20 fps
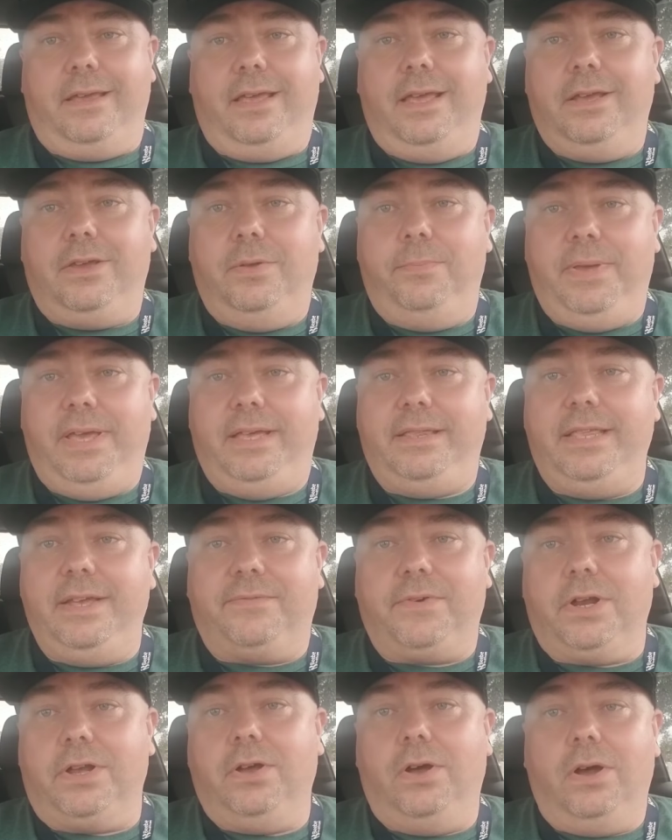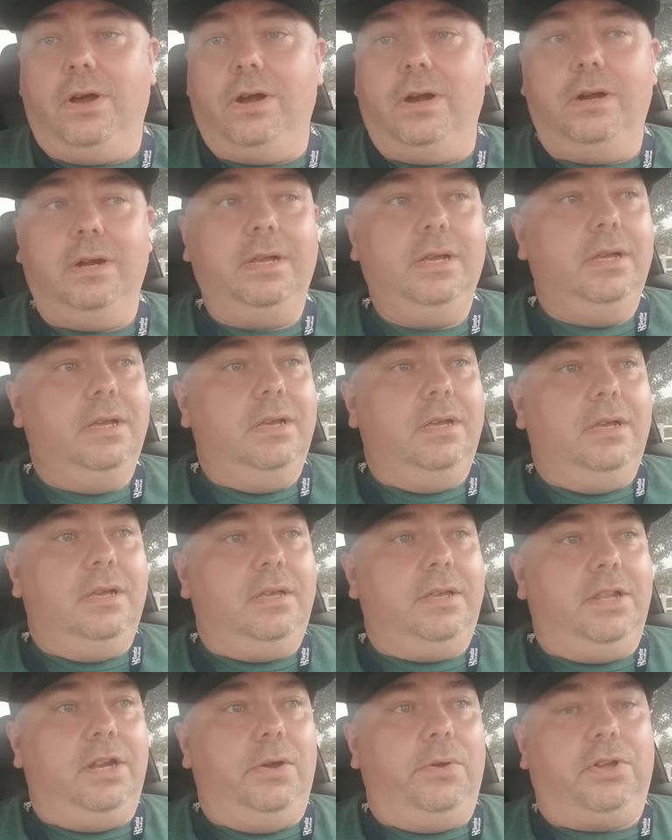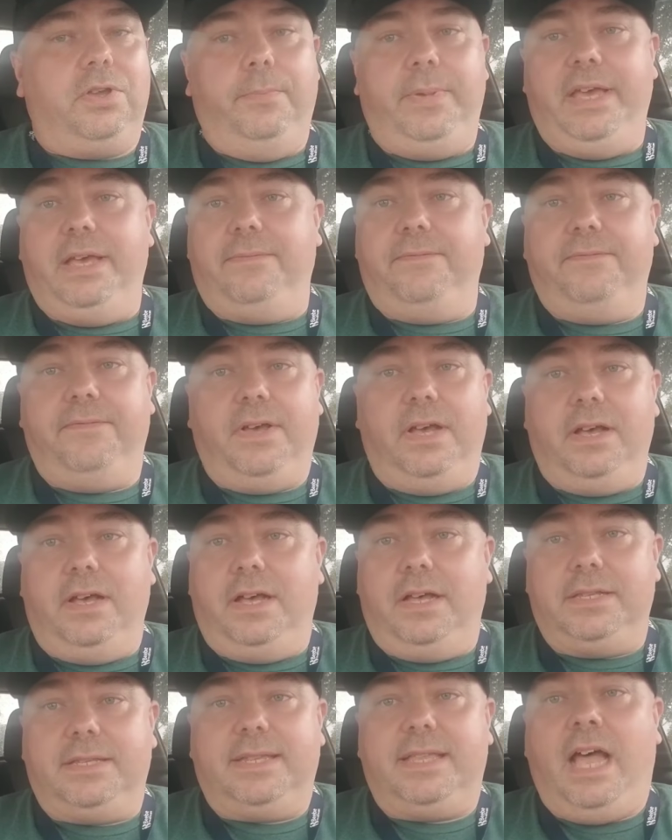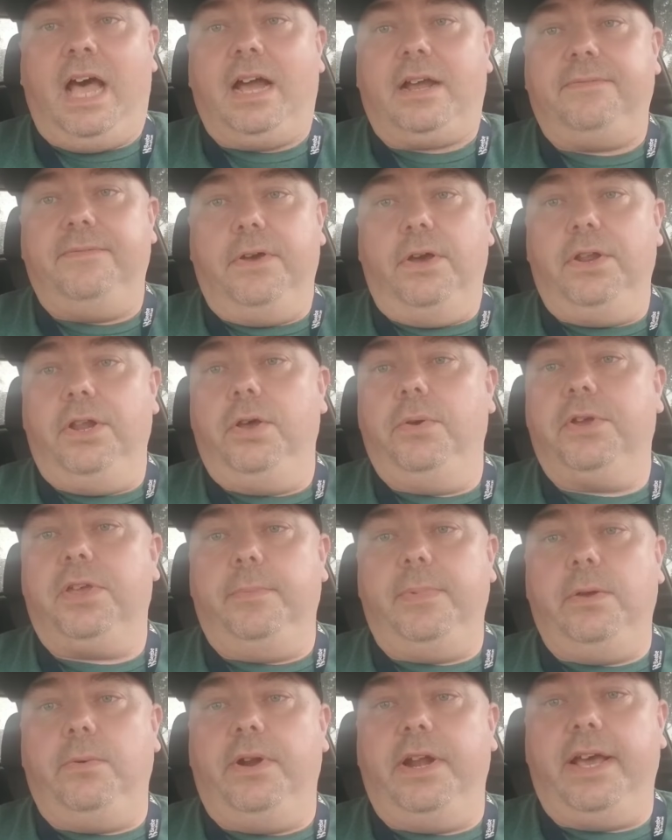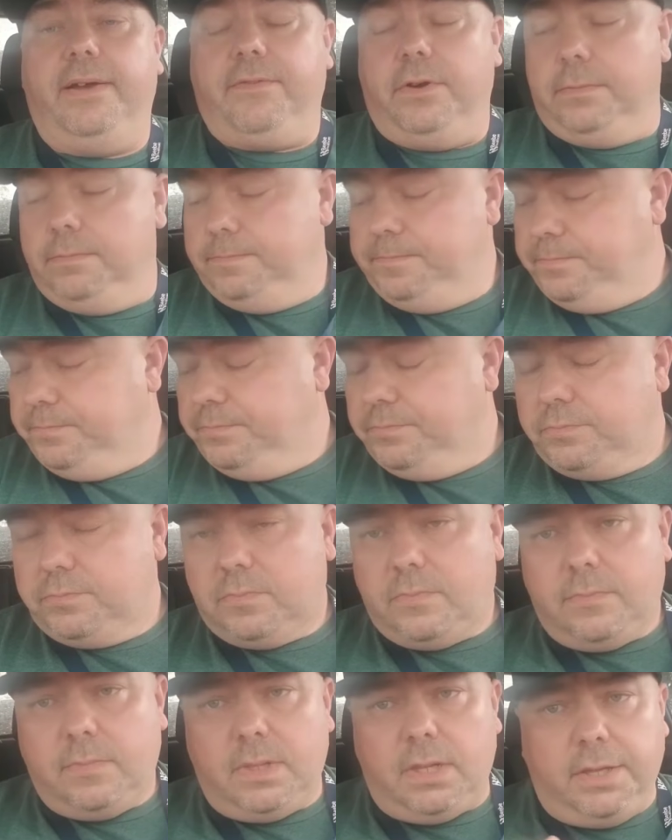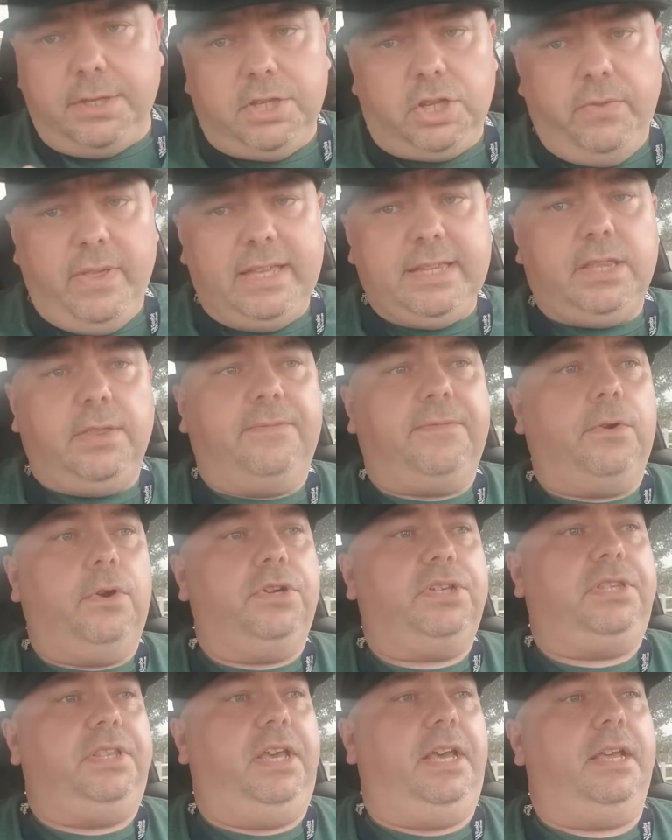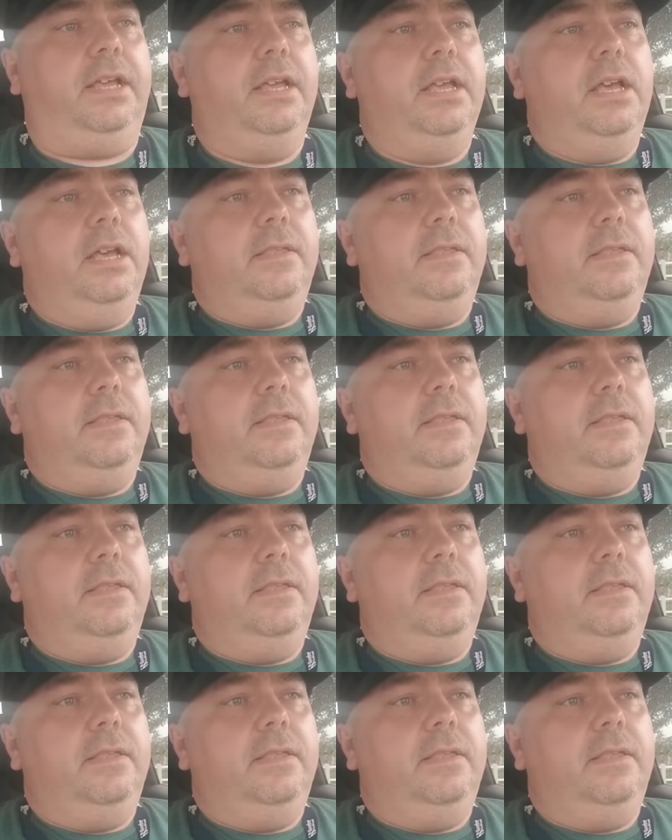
It could be a different card. You know, it could be a stock photo. It could be whatever. So that's the first thing.